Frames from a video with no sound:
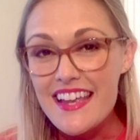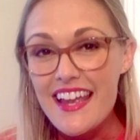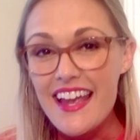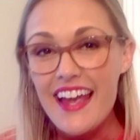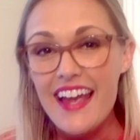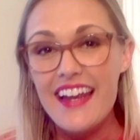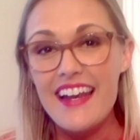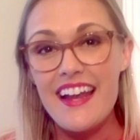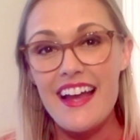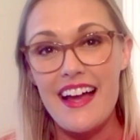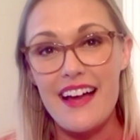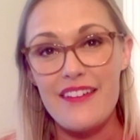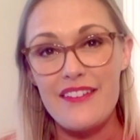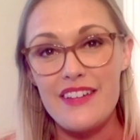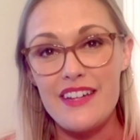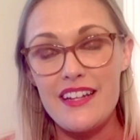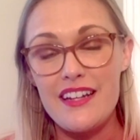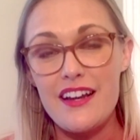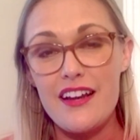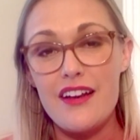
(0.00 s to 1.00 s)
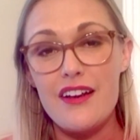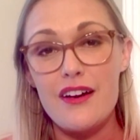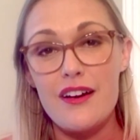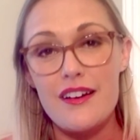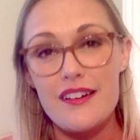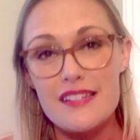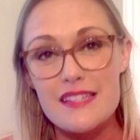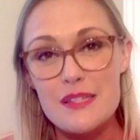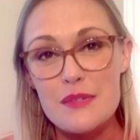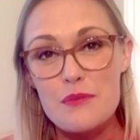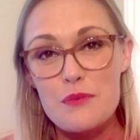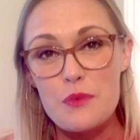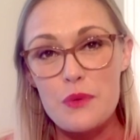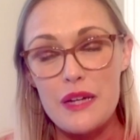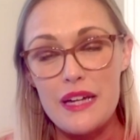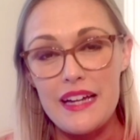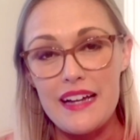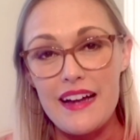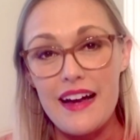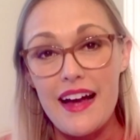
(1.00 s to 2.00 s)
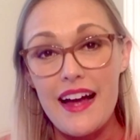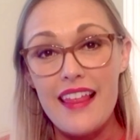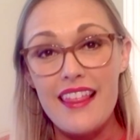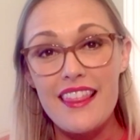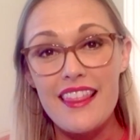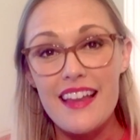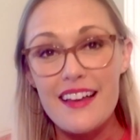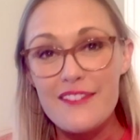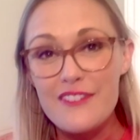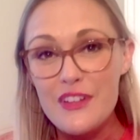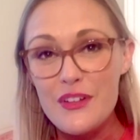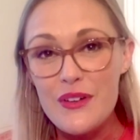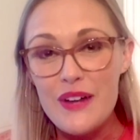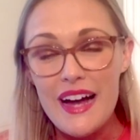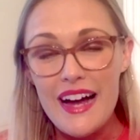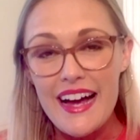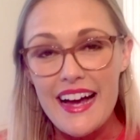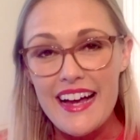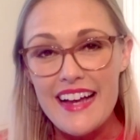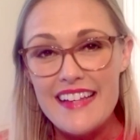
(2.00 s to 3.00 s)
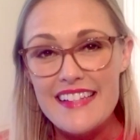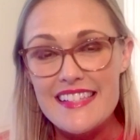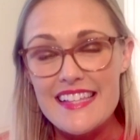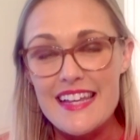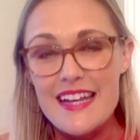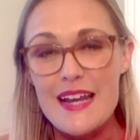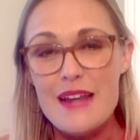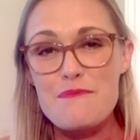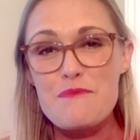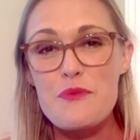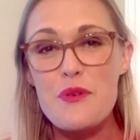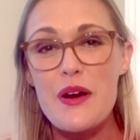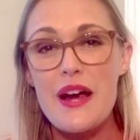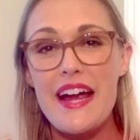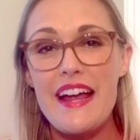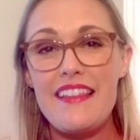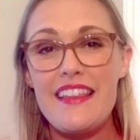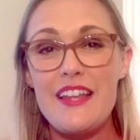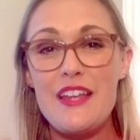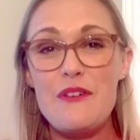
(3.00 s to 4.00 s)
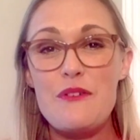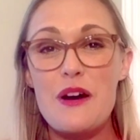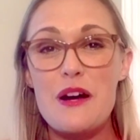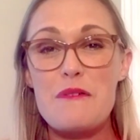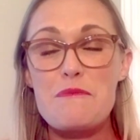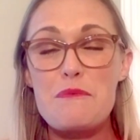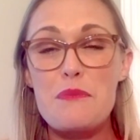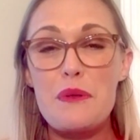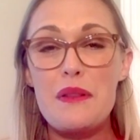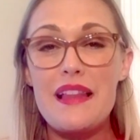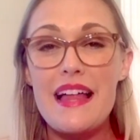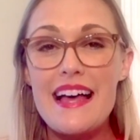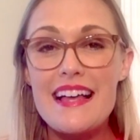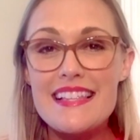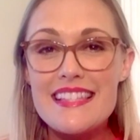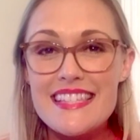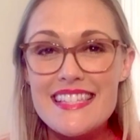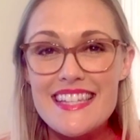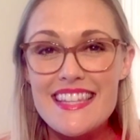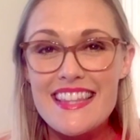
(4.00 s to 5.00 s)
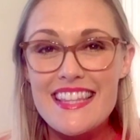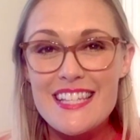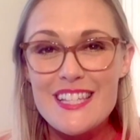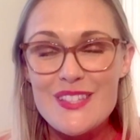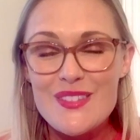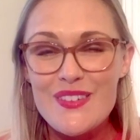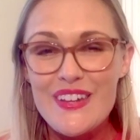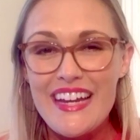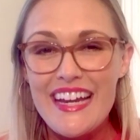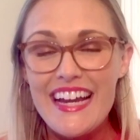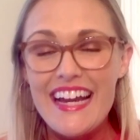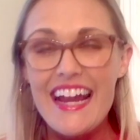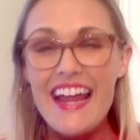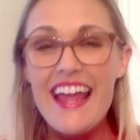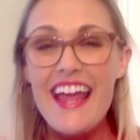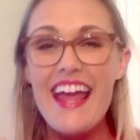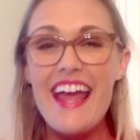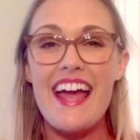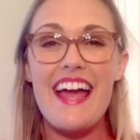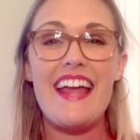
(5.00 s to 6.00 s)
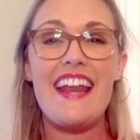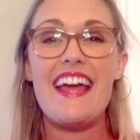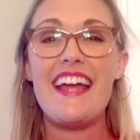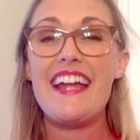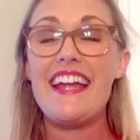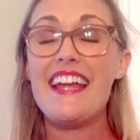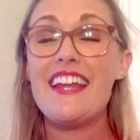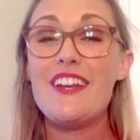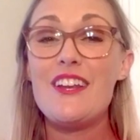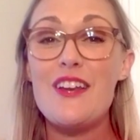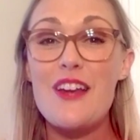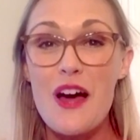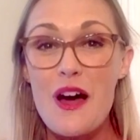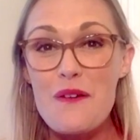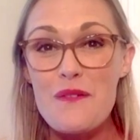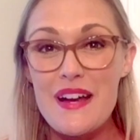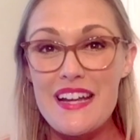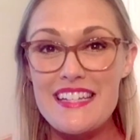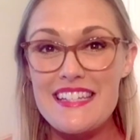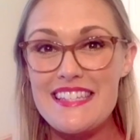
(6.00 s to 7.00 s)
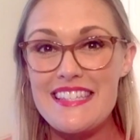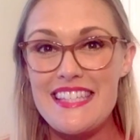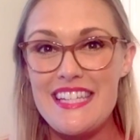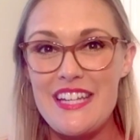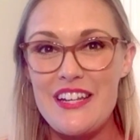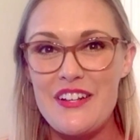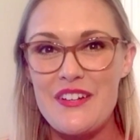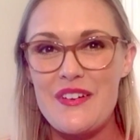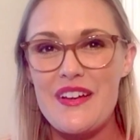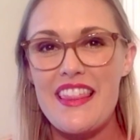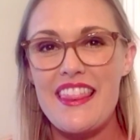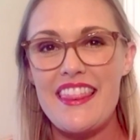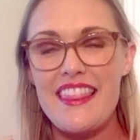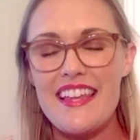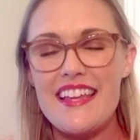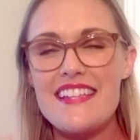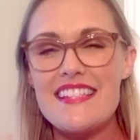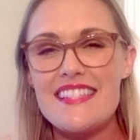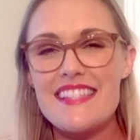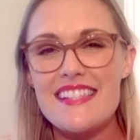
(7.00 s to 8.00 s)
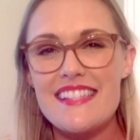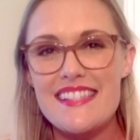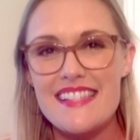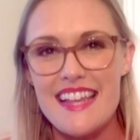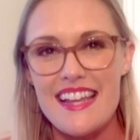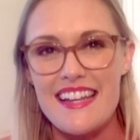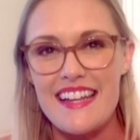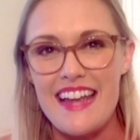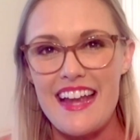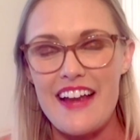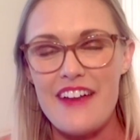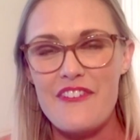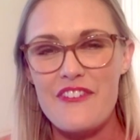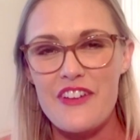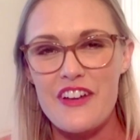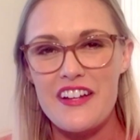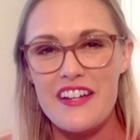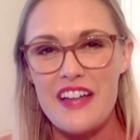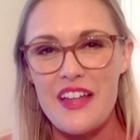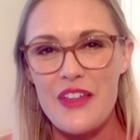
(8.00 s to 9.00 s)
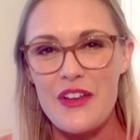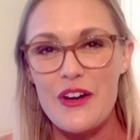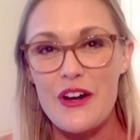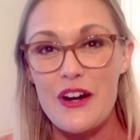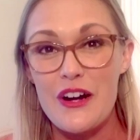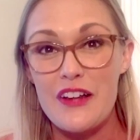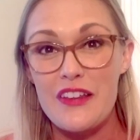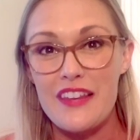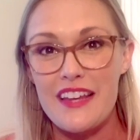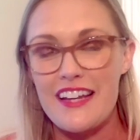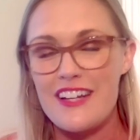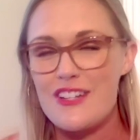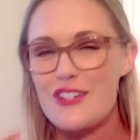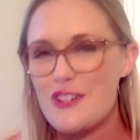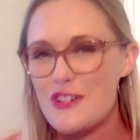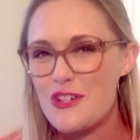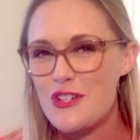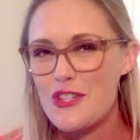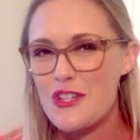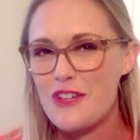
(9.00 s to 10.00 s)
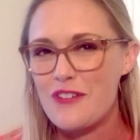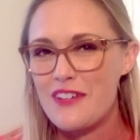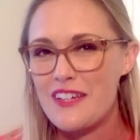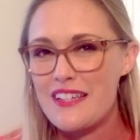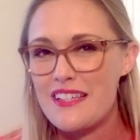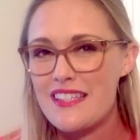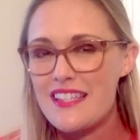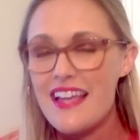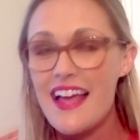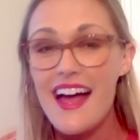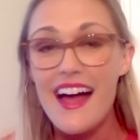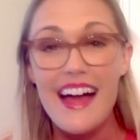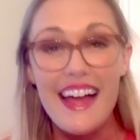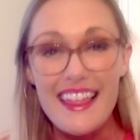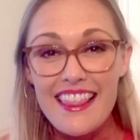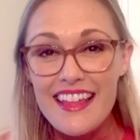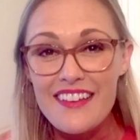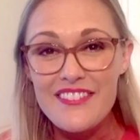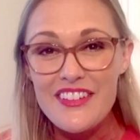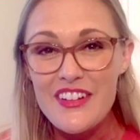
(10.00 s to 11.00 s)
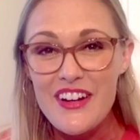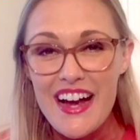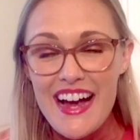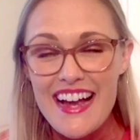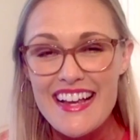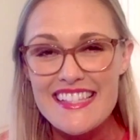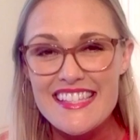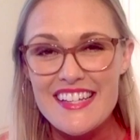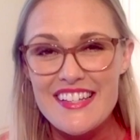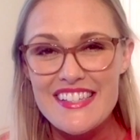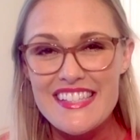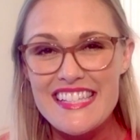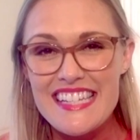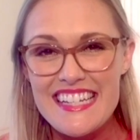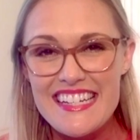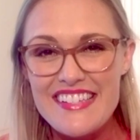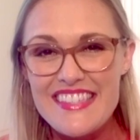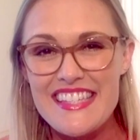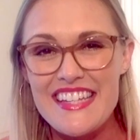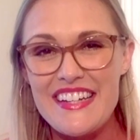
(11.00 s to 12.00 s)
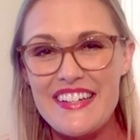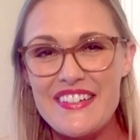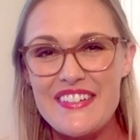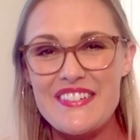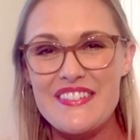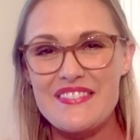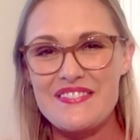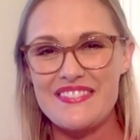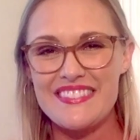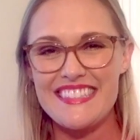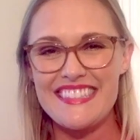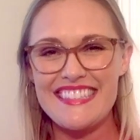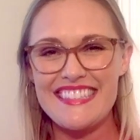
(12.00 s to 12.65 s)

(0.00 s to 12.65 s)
and having an awesome week. I love you guys, and I pray that you are blessed this week and I cannot wait to see you this Sunday for another online church service. I love you guys. I'll see you soon.